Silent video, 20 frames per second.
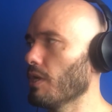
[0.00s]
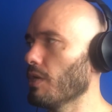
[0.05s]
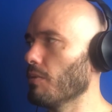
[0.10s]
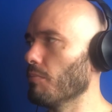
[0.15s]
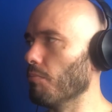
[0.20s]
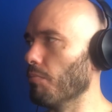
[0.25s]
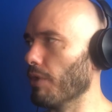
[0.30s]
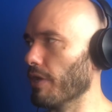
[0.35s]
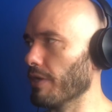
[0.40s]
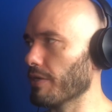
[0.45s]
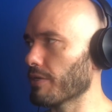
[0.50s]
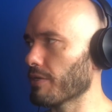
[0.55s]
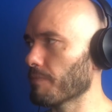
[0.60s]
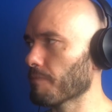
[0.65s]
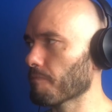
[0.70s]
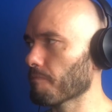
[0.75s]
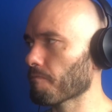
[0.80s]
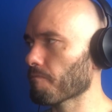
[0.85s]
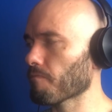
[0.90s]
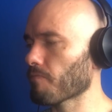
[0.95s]
But
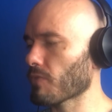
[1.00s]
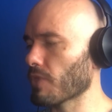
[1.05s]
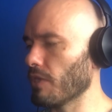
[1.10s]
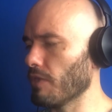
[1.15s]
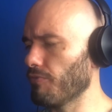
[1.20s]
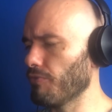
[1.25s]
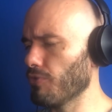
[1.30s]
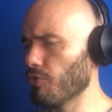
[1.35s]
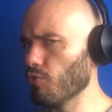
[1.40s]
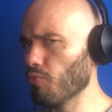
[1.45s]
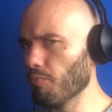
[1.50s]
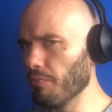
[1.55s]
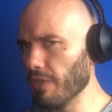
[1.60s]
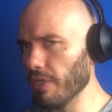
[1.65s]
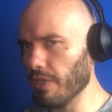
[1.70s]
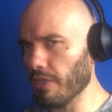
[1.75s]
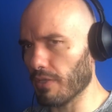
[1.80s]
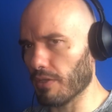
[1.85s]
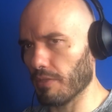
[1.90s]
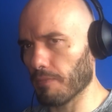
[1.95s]
if you
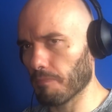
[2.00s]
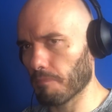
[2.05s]
mean,